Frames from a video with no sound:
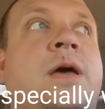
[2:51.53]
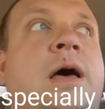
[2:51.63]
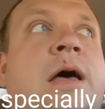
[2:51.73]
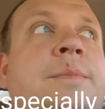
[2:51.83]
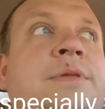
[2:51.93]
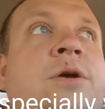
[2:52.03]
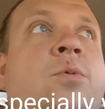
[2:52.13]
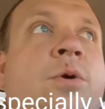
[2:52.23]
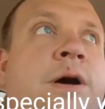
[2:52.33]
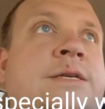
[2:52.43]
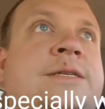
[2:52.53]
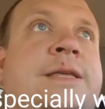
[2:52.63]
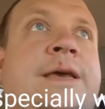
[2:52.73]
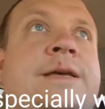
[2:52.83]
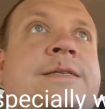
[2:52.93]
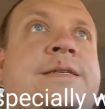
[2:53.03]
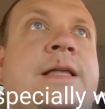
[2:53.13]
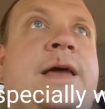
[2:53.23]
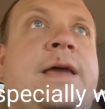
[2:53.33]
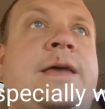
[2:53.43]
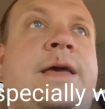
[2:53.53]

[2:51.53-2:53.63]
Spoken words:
But there was things we